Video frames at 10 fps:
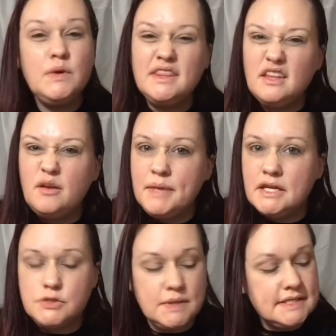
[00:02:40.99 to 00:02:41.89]
with a little bit
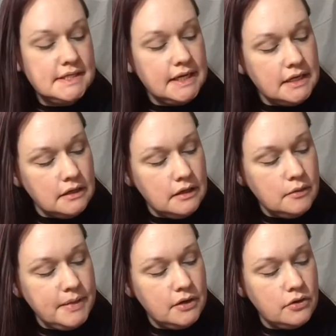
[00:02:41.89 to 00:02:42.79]
of twist in it, a
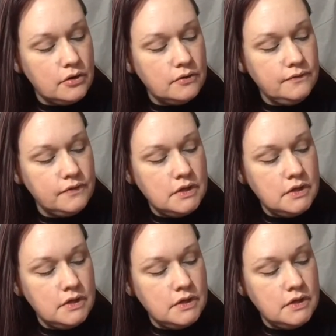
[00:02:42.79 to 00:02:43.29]
little bit of curve.